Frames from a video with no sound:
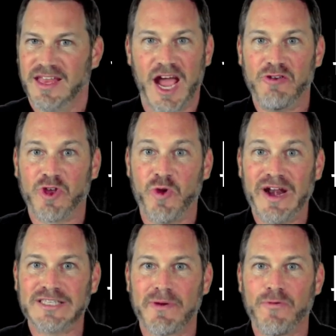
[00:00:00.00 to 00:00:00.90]
Now, in the
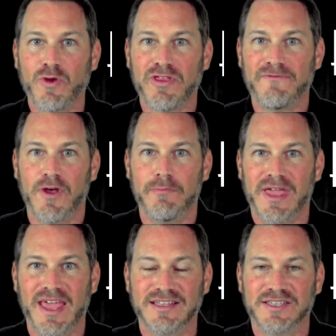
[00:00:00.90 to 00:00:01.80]
credits before the film
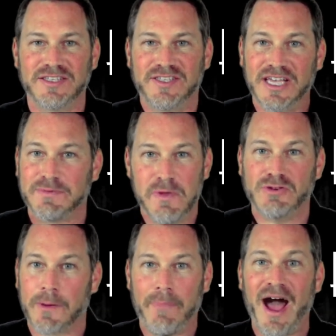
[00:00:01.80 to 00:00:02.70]
begins, it says
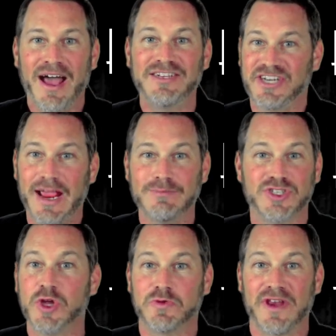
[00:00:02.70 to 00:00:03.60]
music by James
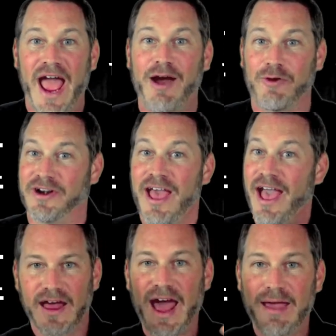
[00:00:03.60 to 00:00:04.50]
Newton Howard,
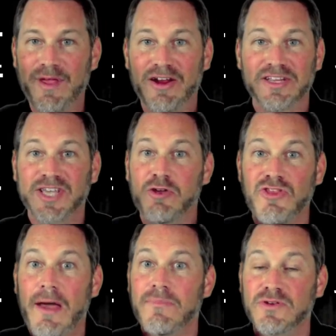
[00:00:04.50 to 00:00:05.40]
and I'm here to tell you
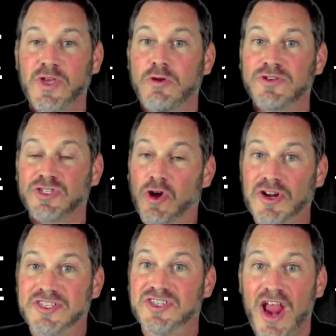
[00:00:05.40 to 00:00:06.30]
that music you just
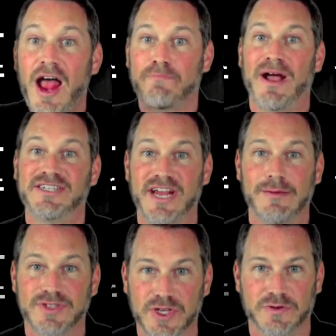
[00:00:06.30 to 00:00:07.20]
heard is not by
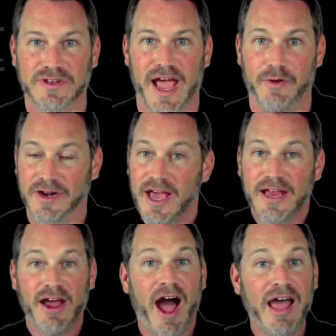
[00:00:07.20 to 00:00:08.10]
James Newton Howard.
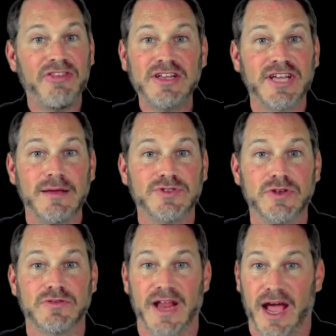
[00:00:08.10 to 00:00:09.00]
Now, I think James
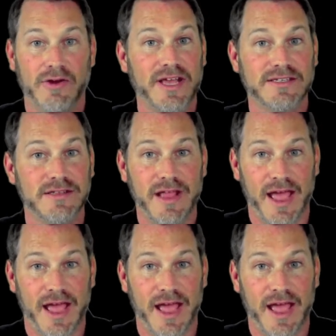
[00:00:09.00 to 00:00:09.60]
Newton Howard is an